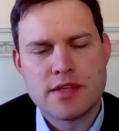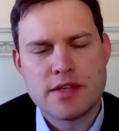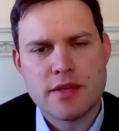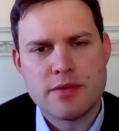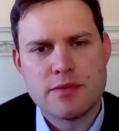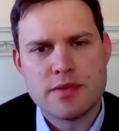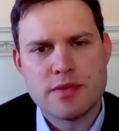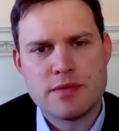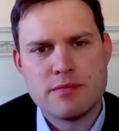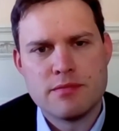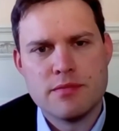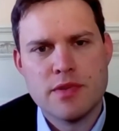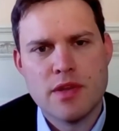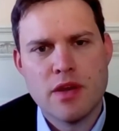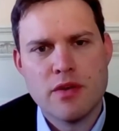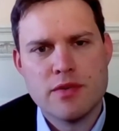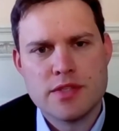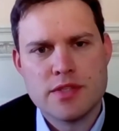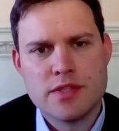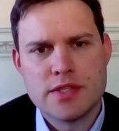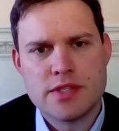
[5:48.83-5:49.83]
So they were
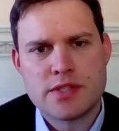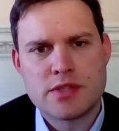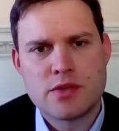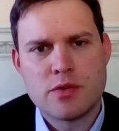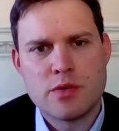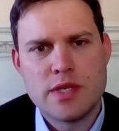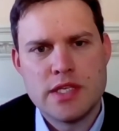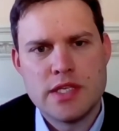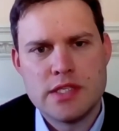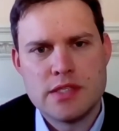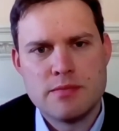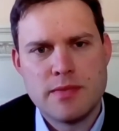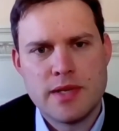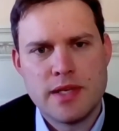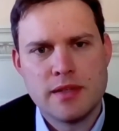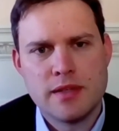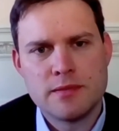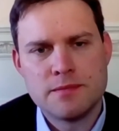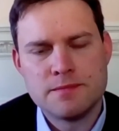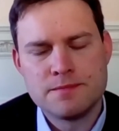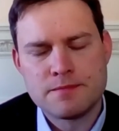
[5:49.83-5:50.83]
known as the squeezed
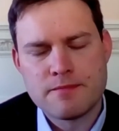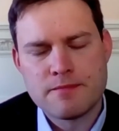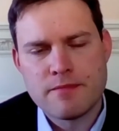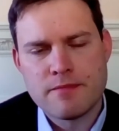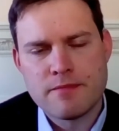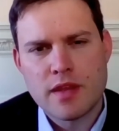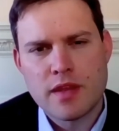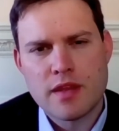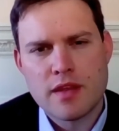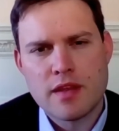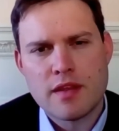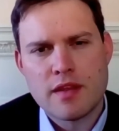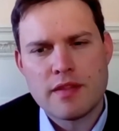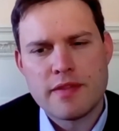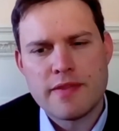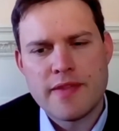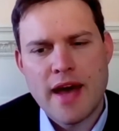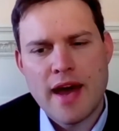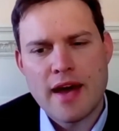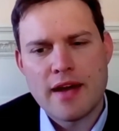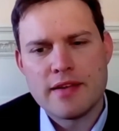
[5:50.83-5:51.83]
middle.
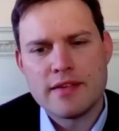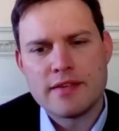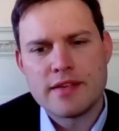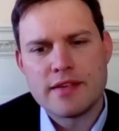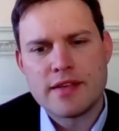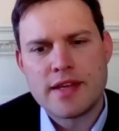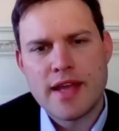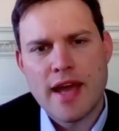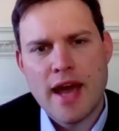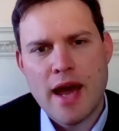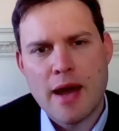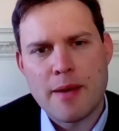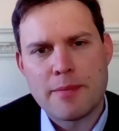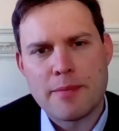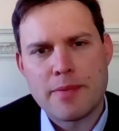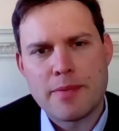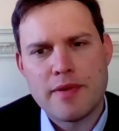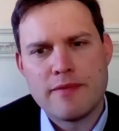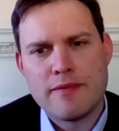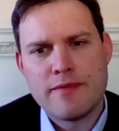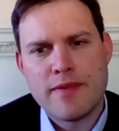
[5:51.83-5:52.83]
That
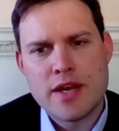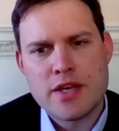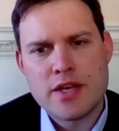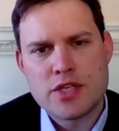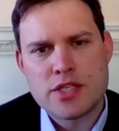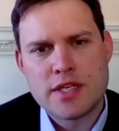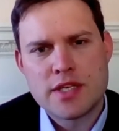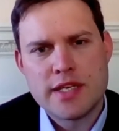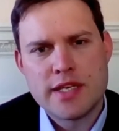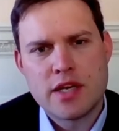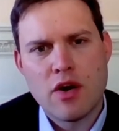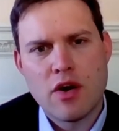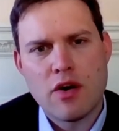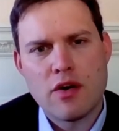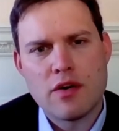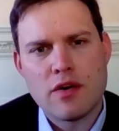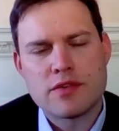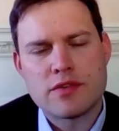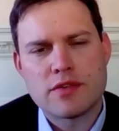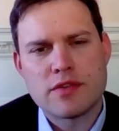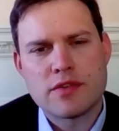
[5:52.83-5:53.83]
gap eventually
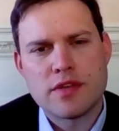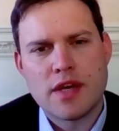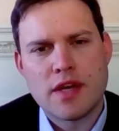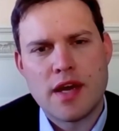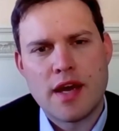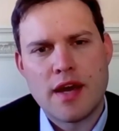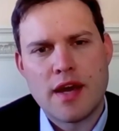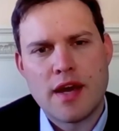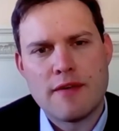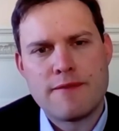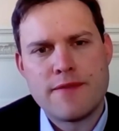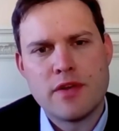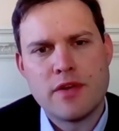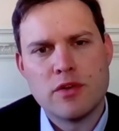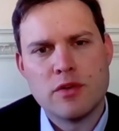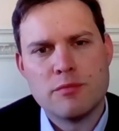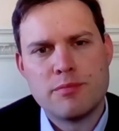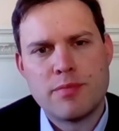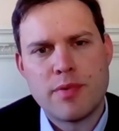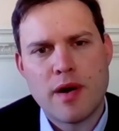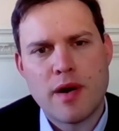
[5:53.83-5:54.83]
got
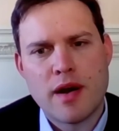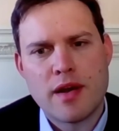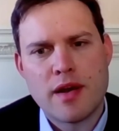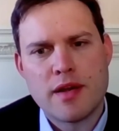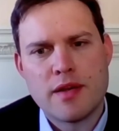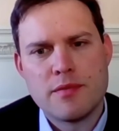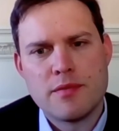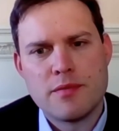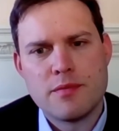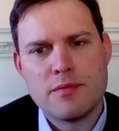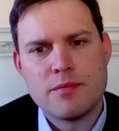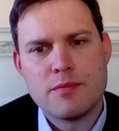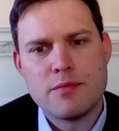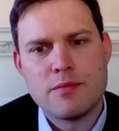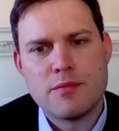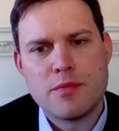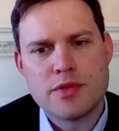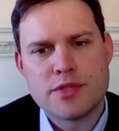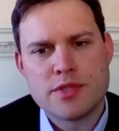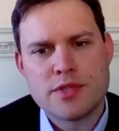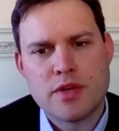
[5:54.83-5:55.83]
filled by
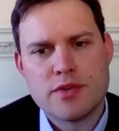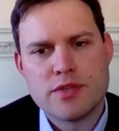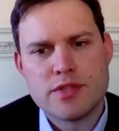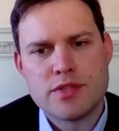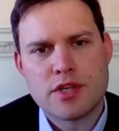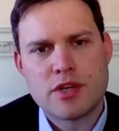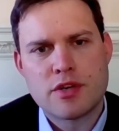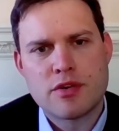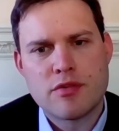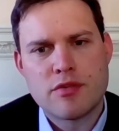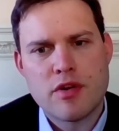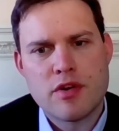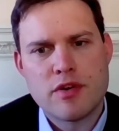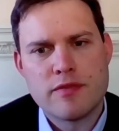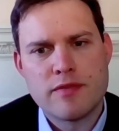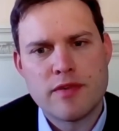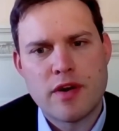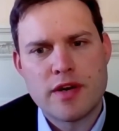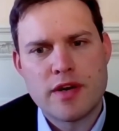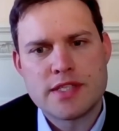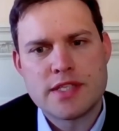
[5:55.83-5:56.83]
what's known as the
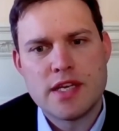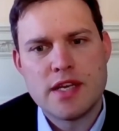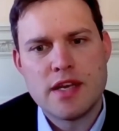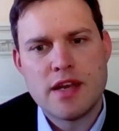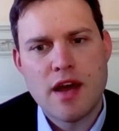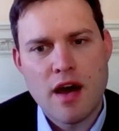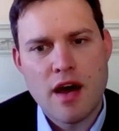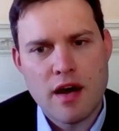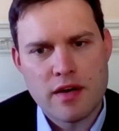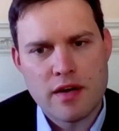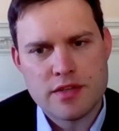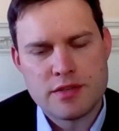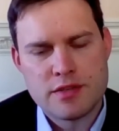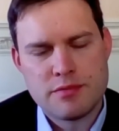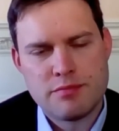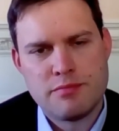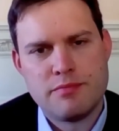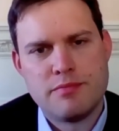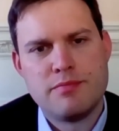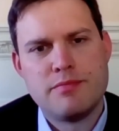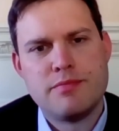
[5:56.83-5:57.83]
Coronavirus
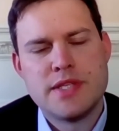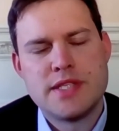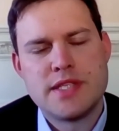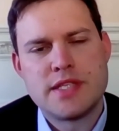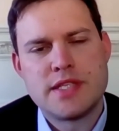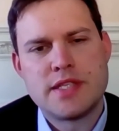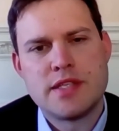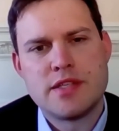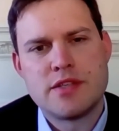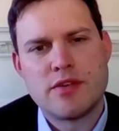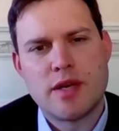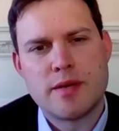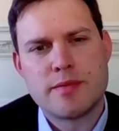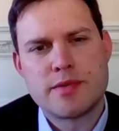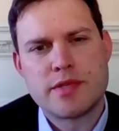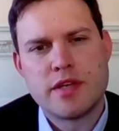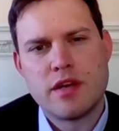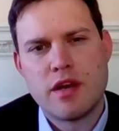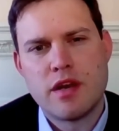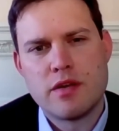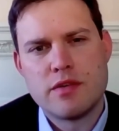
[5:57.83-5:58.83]
Large Business
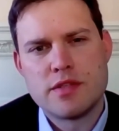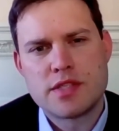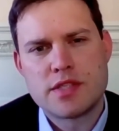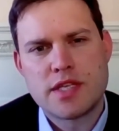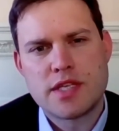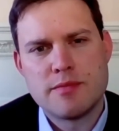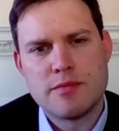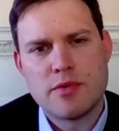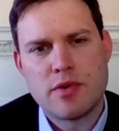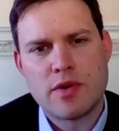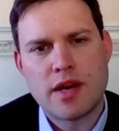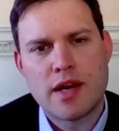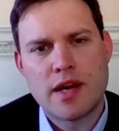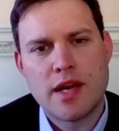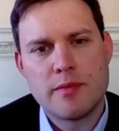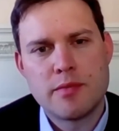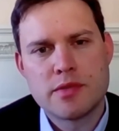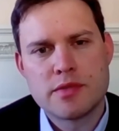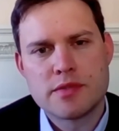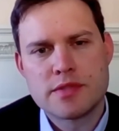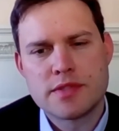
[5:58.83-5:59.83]
Interruption Loan Scheme, or
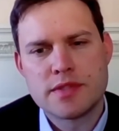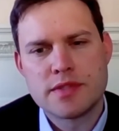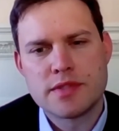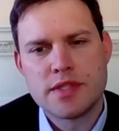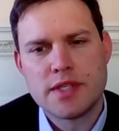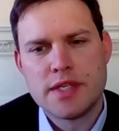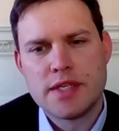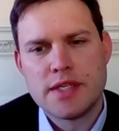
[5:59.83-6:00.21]
CLIBLS.